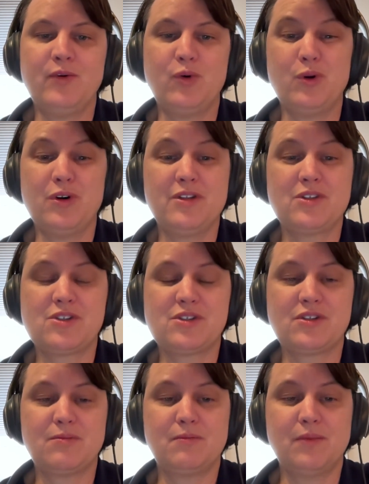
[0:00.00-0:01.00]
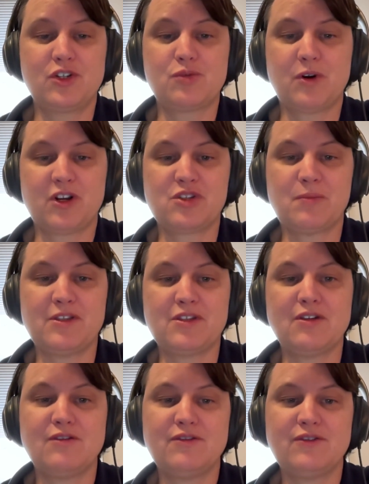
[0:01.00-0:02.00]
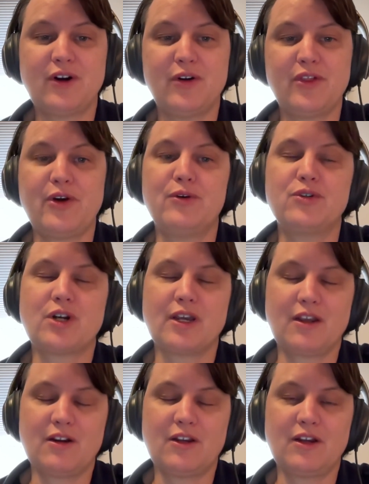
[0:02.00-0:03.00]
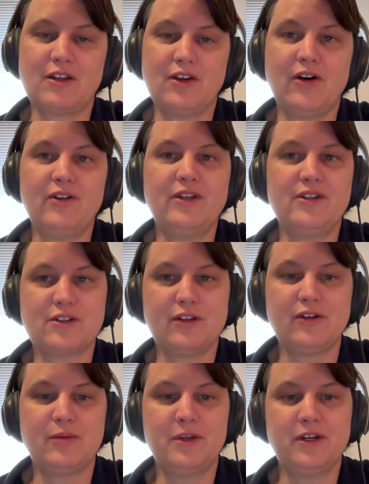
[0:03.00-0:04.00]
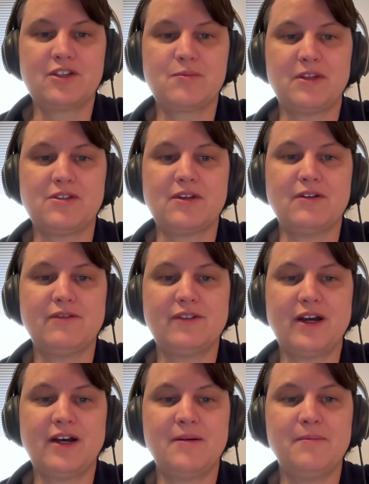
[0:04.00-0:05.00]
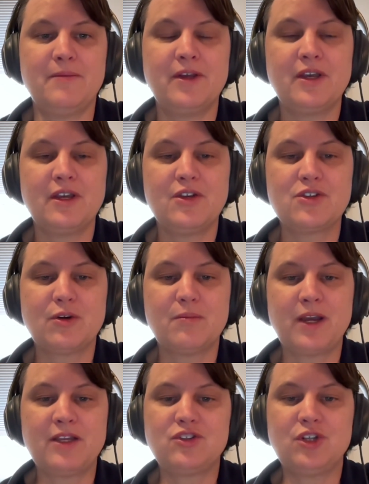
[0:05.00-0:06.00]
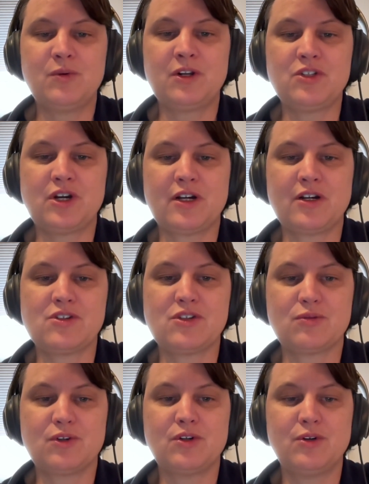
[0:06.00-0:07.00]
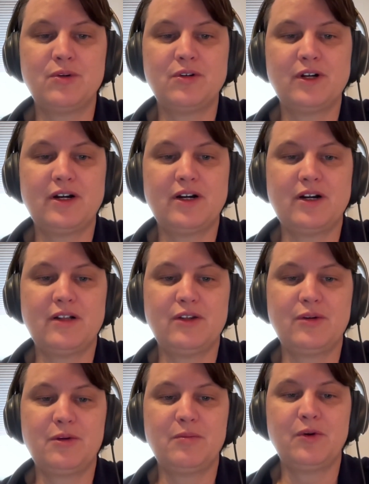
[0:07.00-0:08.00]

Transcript: or it's much more expensive, although TRICARE Young Adult is a little bit expensive. So Mike, do you want to talk us through a little bit